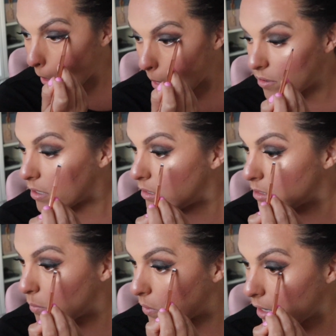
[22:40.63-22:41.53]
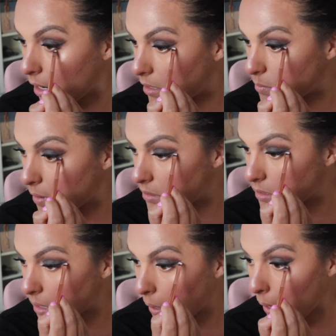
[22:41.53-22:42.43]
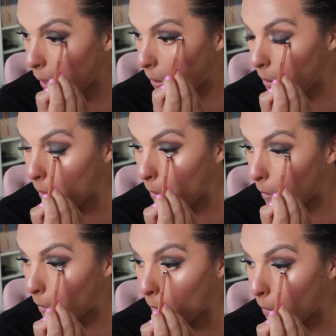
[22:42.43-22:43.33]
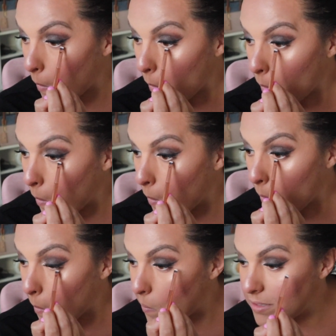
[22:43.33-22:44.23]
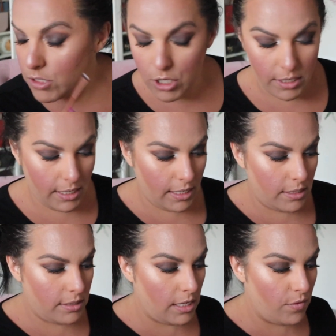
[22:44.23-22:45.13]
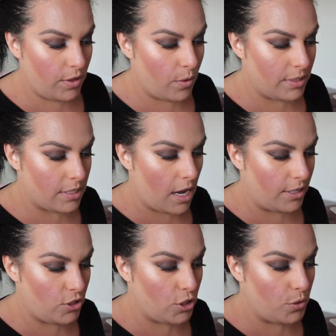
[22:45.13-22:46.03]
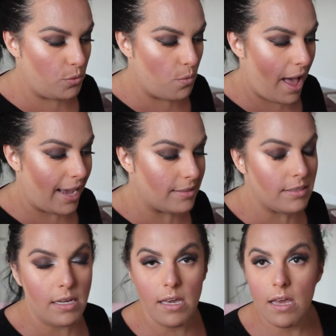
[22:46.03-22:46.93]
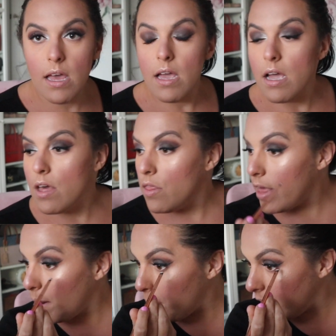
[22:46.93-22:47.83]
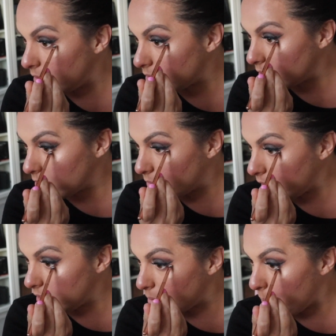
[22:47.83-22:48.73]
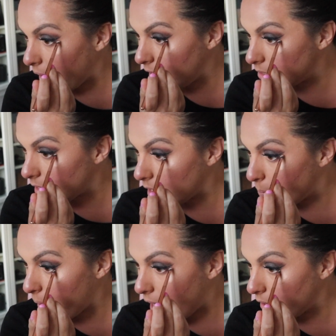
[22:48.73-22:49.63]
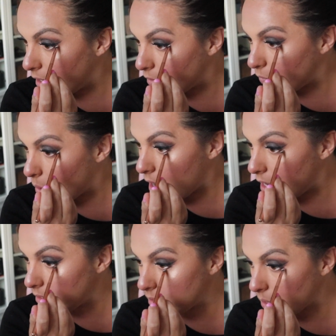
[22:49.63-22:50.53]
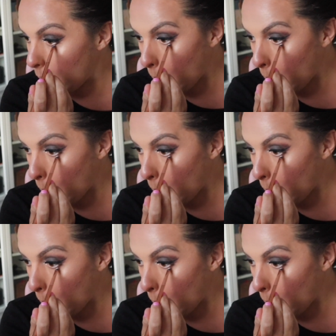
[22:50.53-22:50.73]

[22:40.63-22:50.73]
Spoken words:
and try to smoke it out as best as I can. What's good is, even though it's not too waxy, that pencil creates a base, like a barrier for us.